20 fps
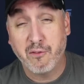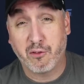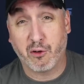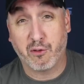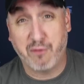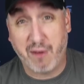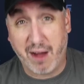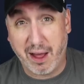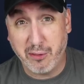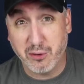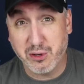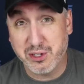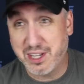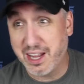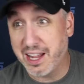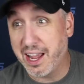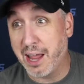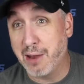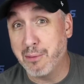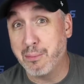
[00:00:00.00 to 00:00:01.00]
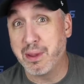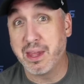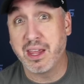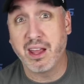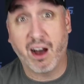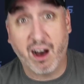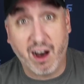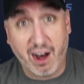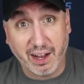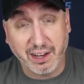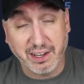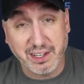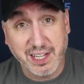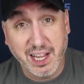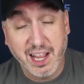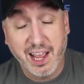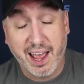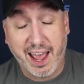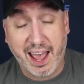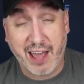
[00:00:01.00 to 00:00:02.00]
for Father's Day and beyond
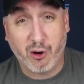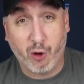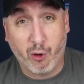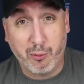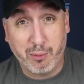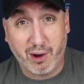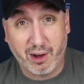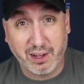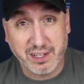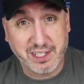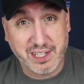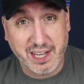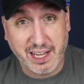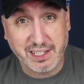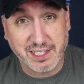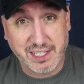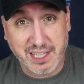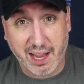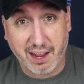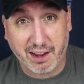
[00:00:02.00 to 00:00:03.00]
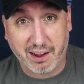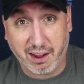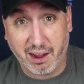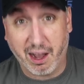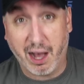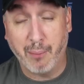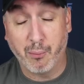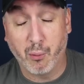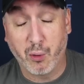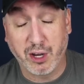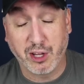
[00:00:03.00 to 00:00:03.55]
at OmahaSteaks.com.